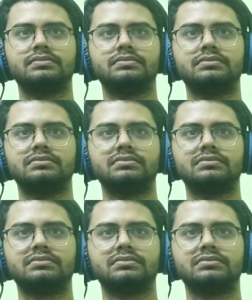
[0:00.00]

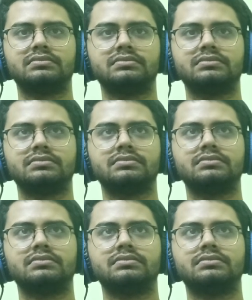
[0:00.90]

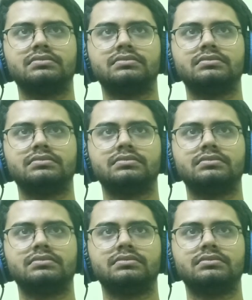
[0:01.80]

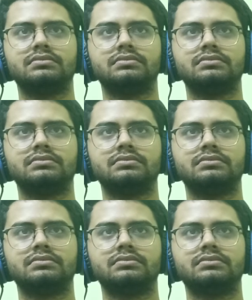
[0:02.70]

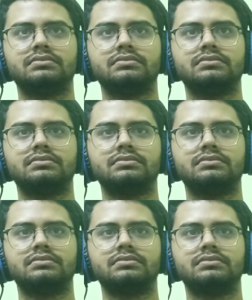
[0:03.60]

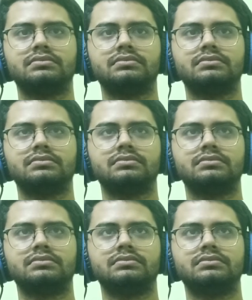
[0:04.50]

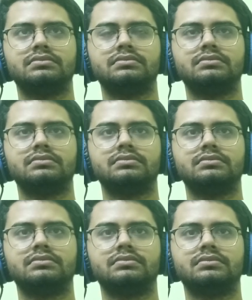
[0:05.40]
Nobody speaks.